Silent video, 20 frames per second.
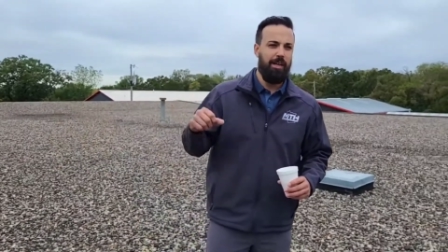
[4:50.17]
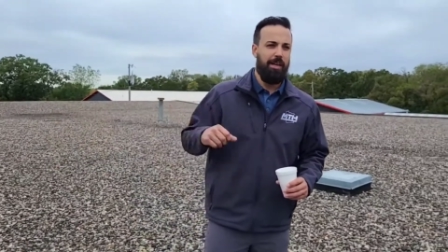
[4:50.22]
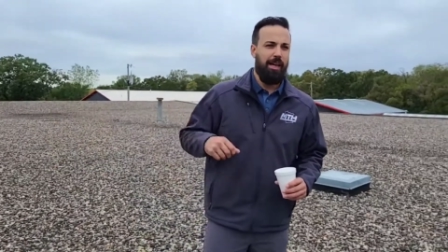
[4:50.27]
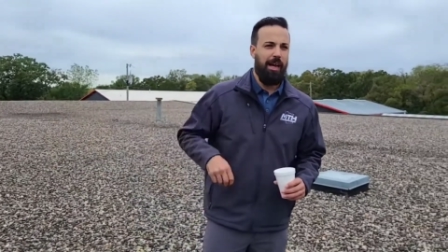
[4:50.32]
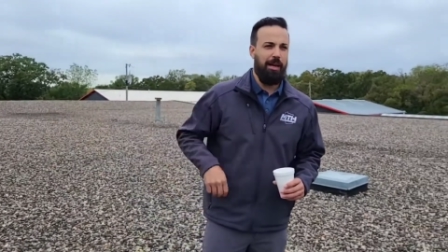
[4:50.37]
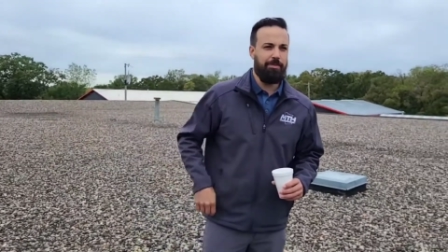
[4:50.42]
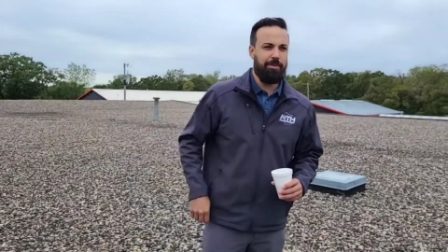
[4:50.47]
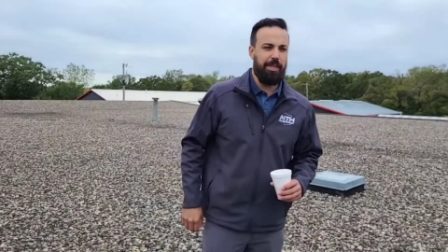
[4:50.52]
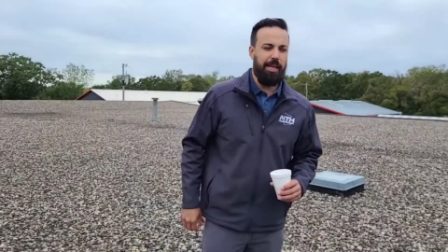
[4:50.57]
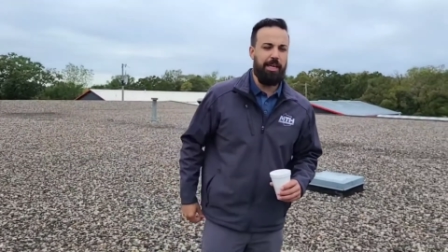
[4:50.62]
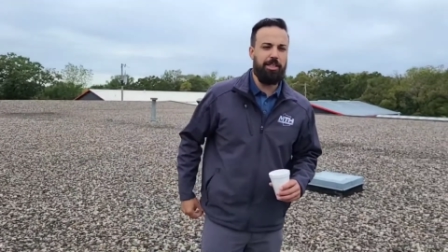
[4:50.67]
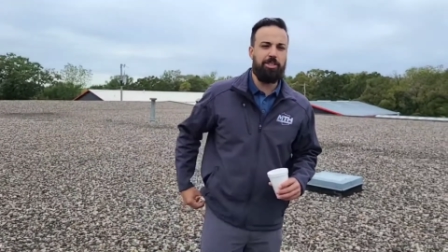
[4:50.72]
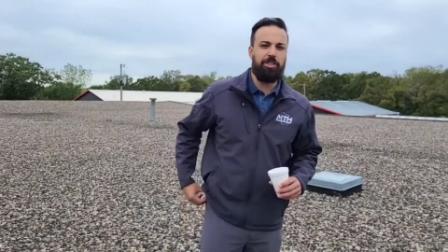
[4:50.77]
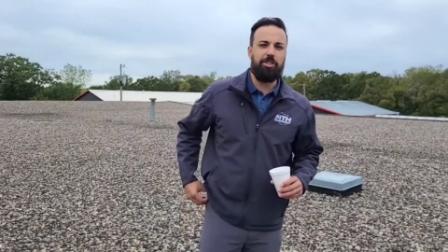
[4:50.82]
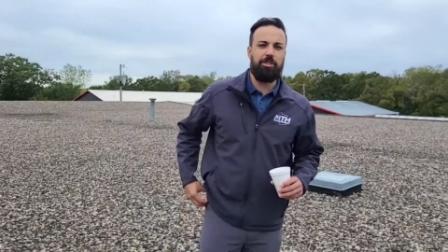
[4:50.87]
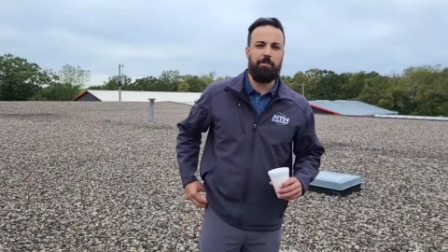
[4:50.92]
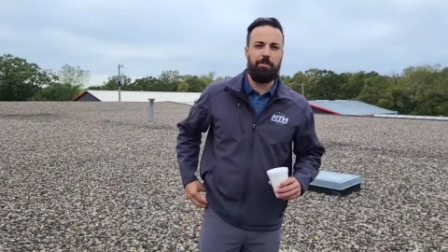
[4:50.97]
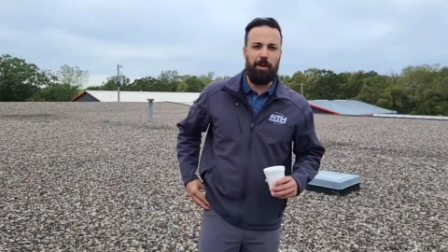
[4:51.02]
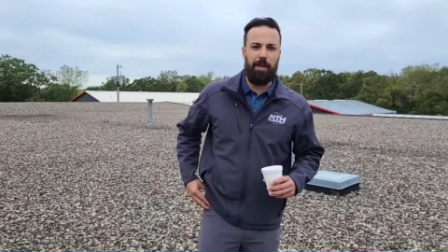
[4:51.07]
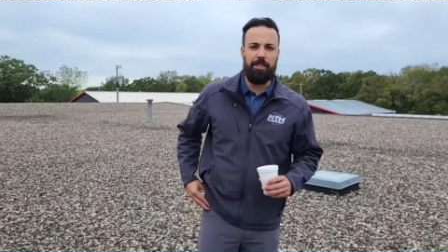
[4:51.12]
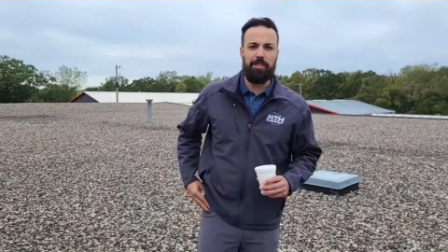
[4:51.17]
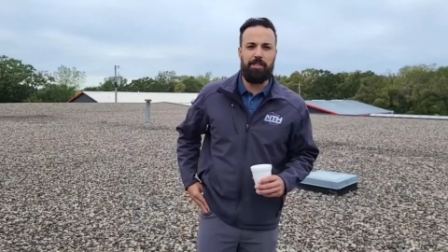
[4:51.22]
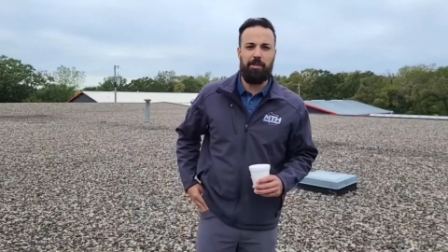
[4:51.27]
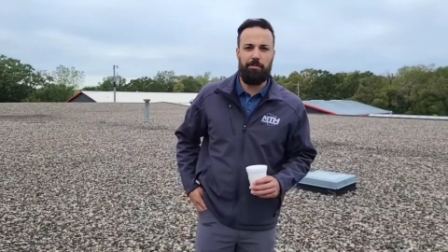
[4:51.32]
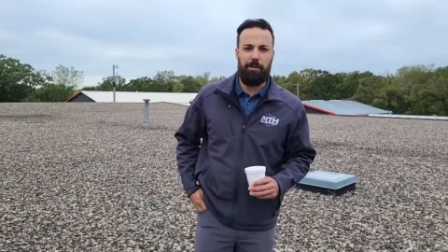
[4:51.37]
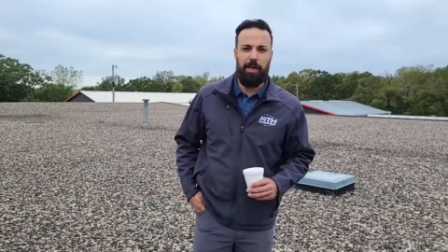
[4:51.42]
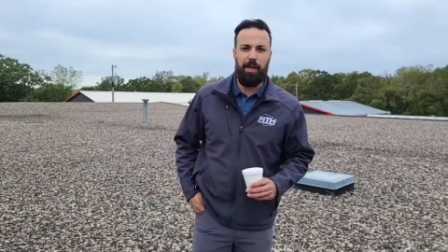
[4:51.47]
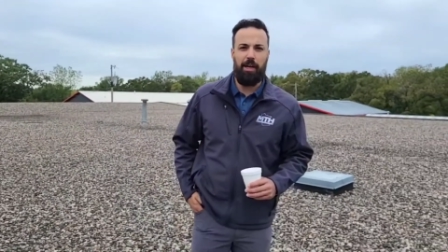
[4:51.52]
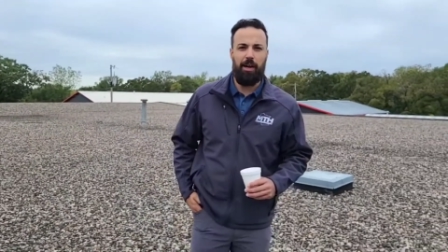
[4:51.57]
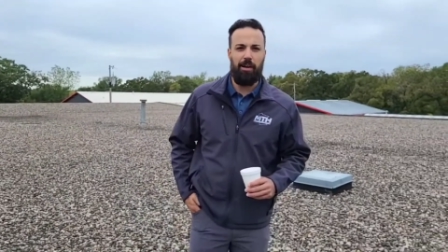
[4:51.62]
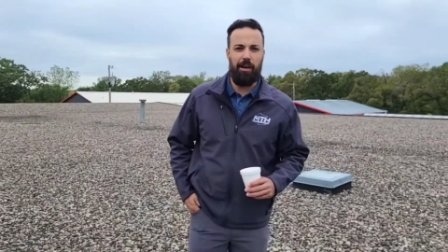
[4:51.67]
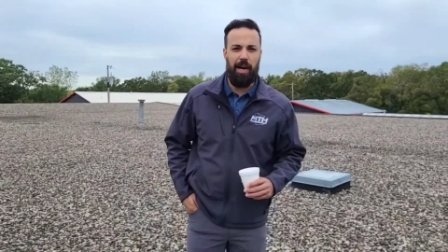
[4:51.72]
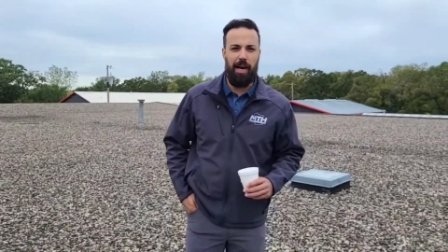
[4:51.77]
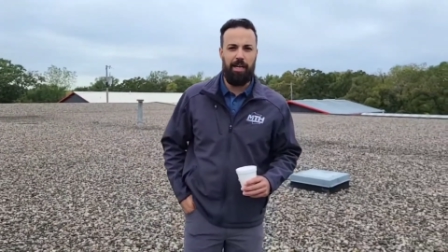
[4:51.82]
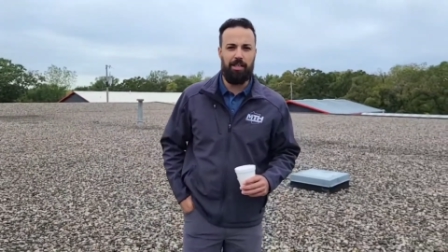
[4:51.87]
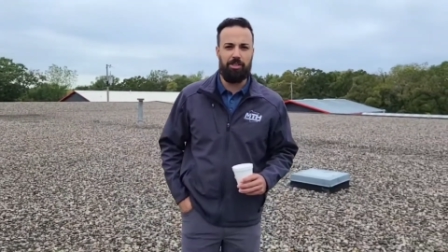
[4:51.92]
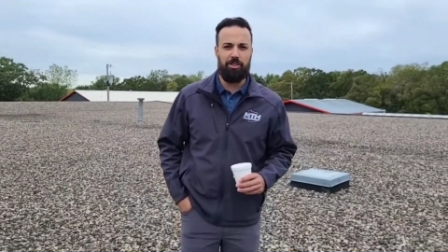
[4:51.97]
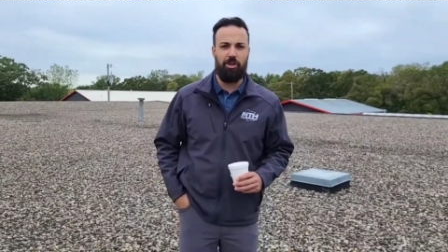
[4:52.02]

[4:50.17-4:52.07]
MTH is the place to be, all right?